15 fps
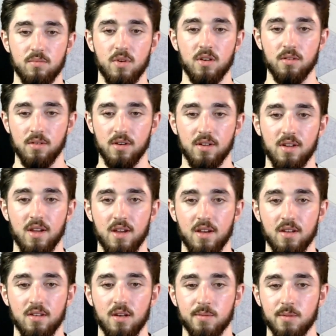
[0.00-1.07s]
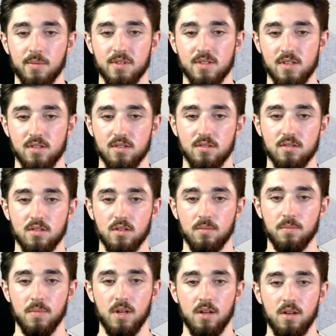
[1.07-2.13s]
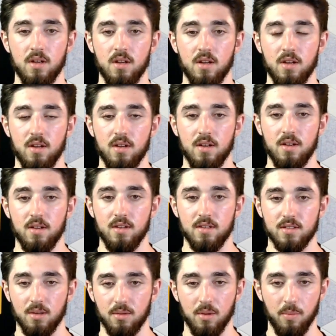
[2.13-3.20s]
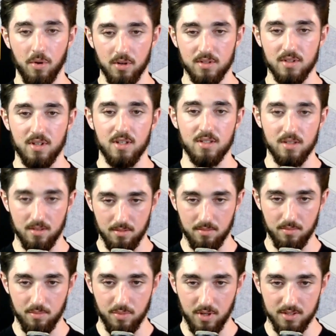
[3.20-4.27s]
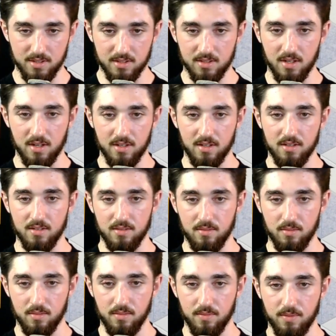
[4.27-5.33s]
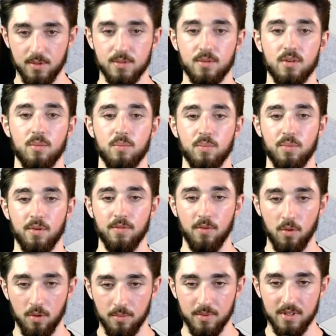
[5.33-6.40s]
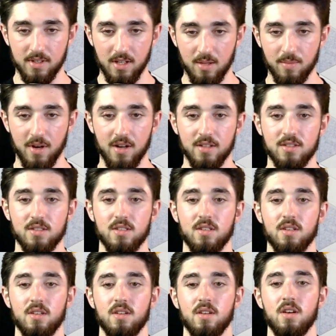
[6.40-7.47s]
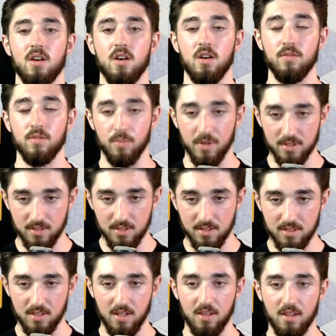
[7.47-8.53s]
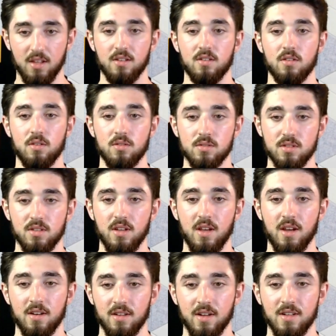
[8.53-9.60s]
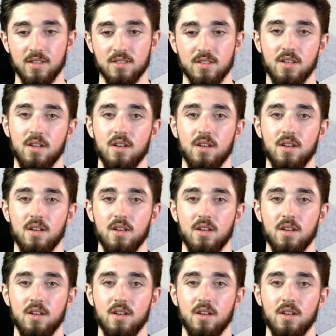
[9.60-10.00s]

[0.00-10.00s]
monitoring, and optimization. So let's start with the personalized process audit. First, we're going to perform deep audits of your business and then closely analyze